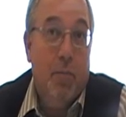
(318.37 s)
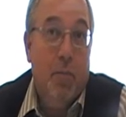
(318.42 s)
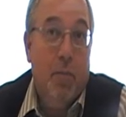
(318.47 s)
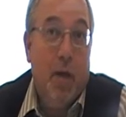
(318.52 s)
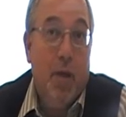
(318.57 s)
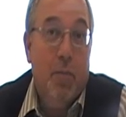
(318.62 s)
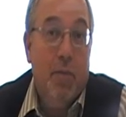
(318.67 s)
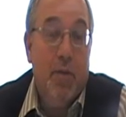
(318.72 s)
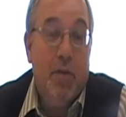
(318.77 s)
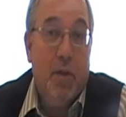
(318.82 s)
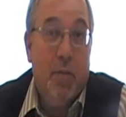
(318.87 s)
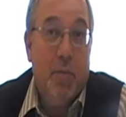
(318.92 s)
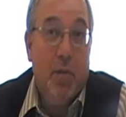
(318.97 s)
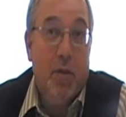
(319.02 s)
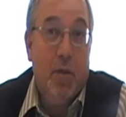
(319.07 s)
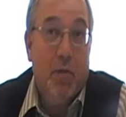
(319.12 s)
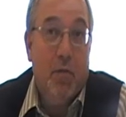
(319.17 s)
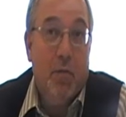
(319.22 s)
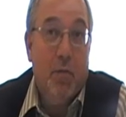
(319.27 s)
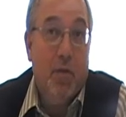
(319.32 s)
might be
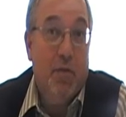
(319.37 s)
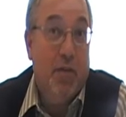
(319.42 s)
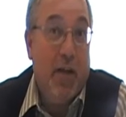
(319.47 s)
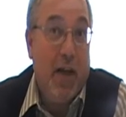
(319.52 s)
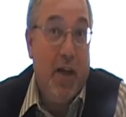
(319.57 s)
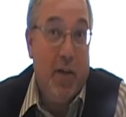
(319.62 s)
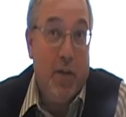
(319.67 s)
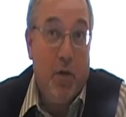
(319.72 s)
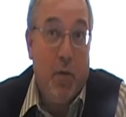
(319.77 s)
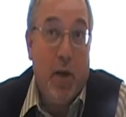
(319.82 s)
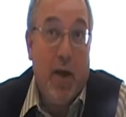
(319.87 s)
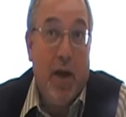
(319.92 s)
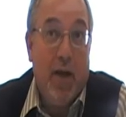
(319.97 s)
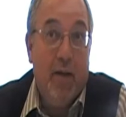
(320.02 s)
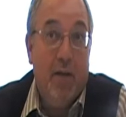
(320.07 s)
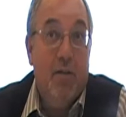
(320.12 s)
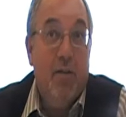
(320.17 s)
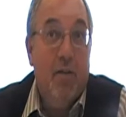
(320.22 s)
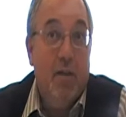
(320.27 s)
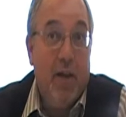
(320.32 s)
something that would be value
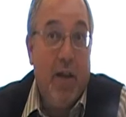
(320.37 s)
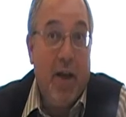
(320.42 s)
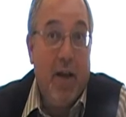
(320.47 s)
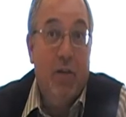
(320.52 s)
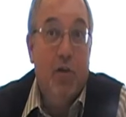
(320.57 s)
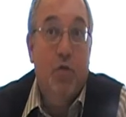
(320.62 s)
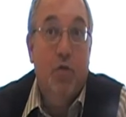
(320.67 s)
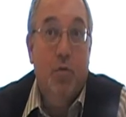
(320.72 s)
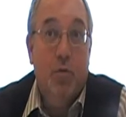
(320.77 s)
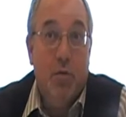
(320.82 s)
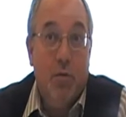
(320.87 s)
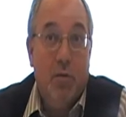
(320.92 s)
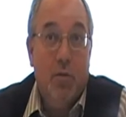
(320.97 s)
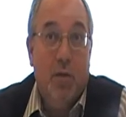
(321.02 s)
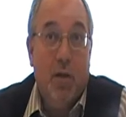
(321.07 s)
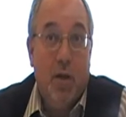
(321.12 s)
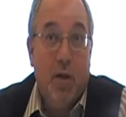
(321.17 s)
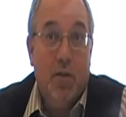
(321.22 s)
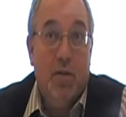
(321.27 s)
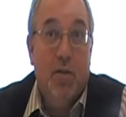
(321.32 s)
add to the actual
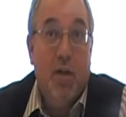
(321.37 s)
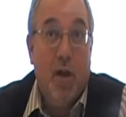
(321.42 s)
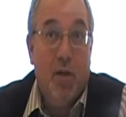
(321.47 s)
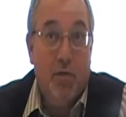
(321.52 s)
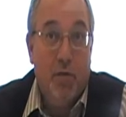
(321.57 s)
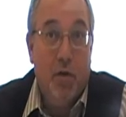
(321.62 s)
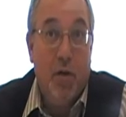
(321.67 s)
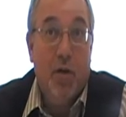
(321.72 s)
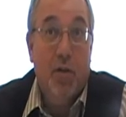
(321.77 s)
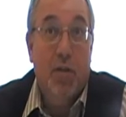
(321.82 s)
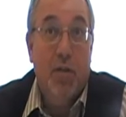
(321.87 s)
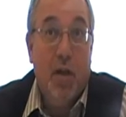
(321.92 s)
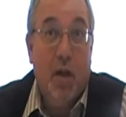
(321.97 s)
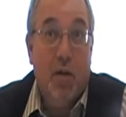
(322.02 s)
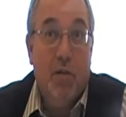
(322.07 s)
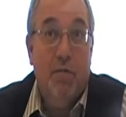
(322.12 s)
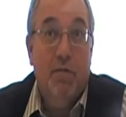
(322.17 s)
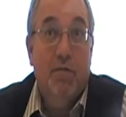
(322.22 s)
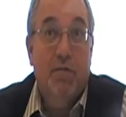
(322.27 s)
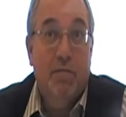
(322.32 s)
software
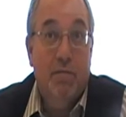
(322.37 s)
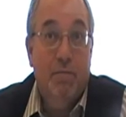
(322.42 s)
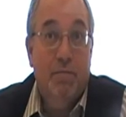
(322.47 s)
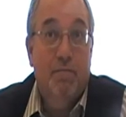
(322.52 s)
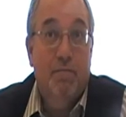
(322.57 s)
itself.